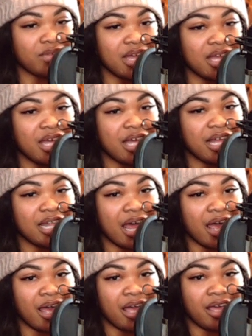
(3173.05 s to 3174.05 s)
mm
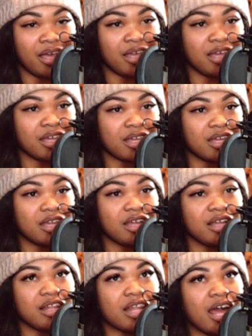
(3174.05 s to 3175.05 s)
Like
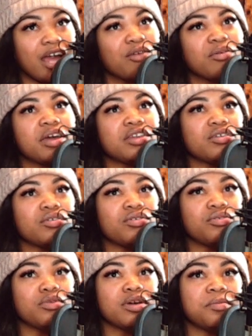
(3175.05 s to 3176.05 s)
like one
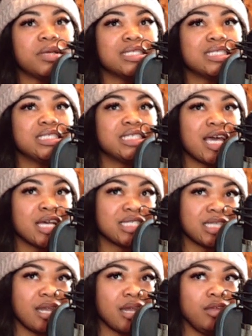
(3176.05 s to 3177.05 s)
dude will be
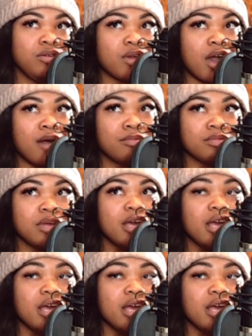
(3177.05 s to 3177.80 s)
texting and you know I'm